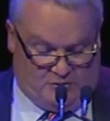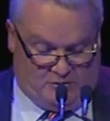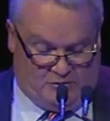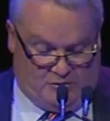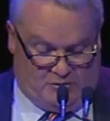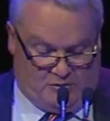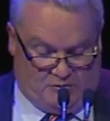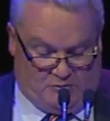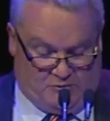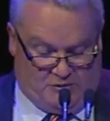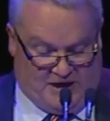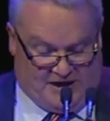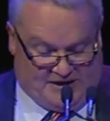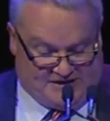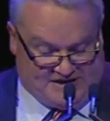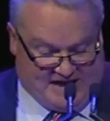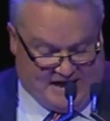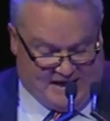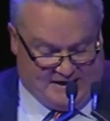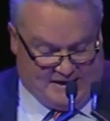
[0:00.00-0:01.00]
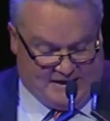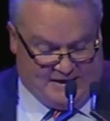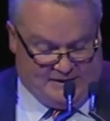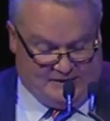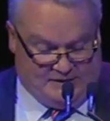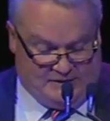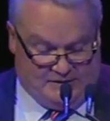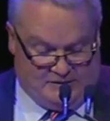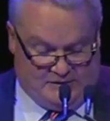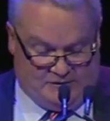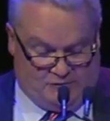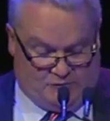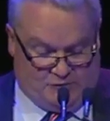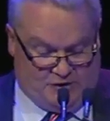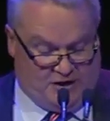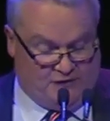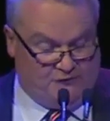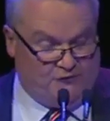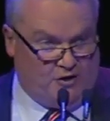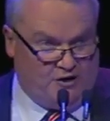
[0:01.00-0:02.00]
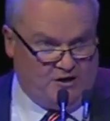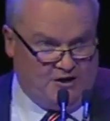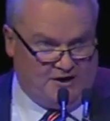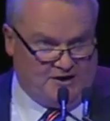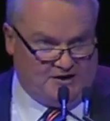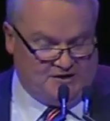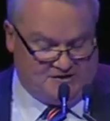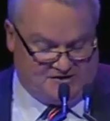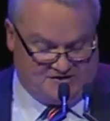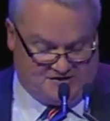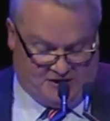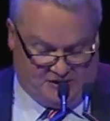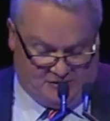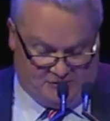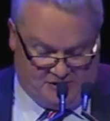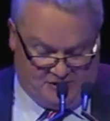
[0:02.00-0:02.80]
we'll have done it from a proud history of battling,